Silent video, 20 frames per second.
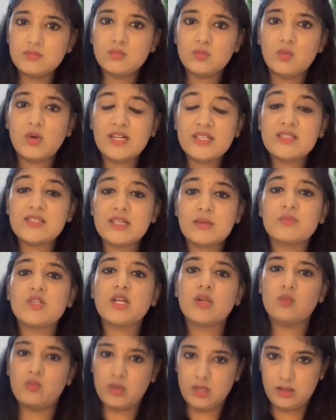one
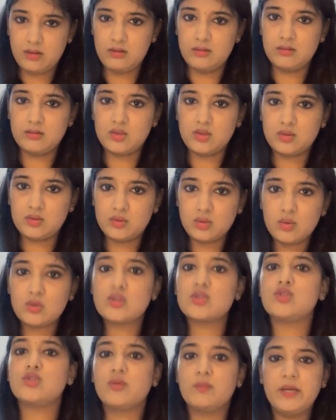subject, one
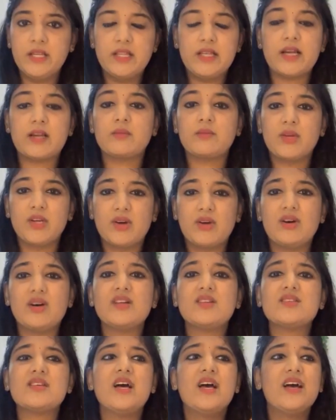source should be that,
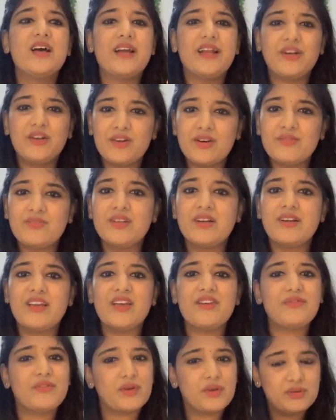because end of the
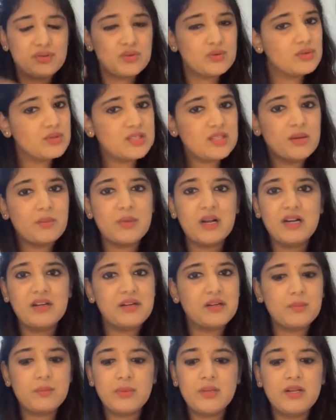day, if you're choosing
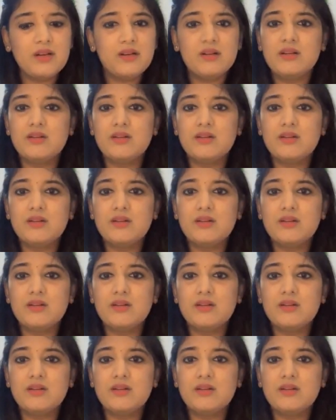multiple